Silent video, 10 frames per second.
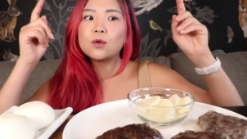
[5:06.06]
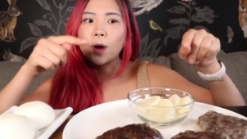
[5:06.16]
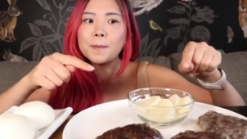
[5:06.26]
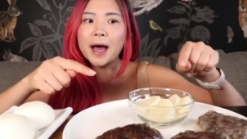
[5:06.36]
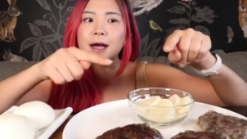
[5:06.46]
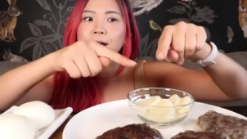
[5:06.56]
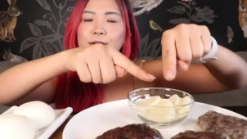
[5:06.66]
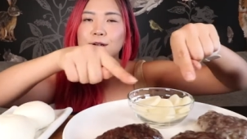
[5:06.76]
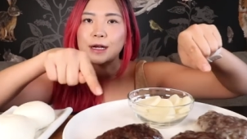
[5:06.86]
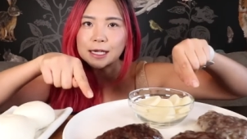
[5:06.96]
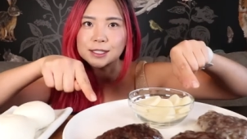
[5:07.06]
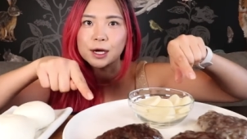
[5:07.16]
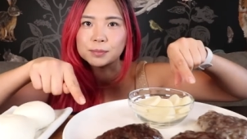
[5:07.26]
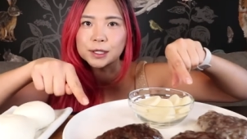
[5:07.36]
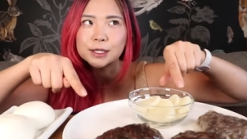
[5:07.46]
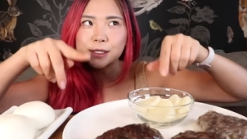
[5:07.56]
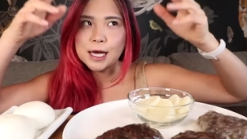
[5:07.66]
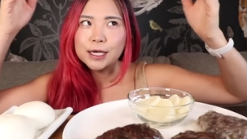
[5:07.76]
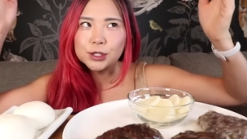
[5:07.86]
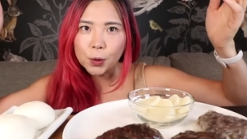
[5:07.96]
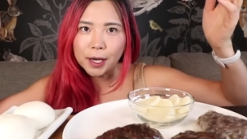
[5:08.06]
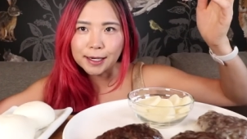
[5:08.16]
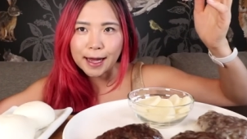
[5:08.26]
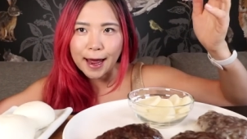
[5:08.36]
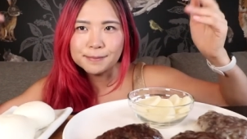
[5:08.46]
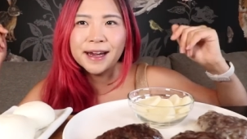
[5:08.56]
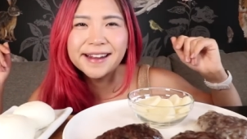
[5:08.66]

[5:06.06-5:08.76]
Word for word: then one pack as dumplings and enjoy it like that.